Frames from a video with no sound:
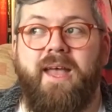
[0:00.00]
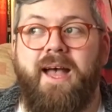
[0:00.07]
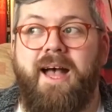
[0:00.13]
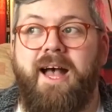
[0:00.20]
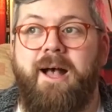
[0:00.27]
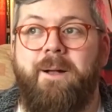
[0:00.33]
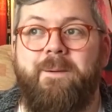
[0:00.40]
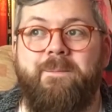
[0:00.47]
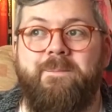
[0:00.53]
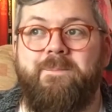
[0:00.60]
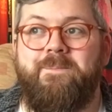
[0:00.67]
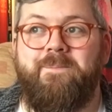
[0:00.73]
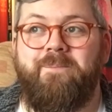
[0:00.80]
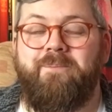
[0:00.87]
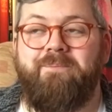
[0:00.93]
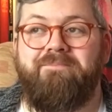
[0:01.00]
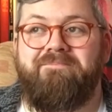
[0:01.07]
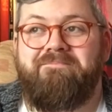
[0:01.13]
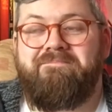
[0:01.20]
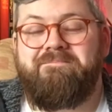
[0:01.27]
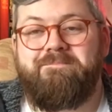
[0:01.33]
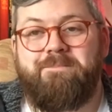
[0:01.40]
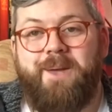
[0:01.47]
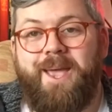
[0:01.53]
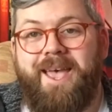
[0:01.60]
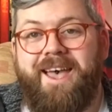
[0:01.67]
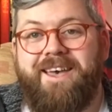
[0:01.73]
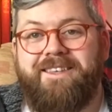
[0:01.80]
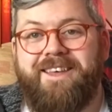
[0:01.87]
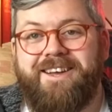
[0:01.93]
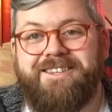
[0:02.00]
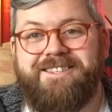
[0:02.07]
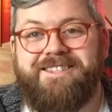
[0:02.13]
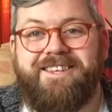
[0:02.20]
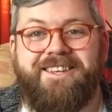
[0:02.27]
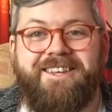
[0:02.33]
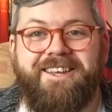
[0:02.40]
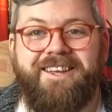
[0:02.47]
Um, but yeah, that's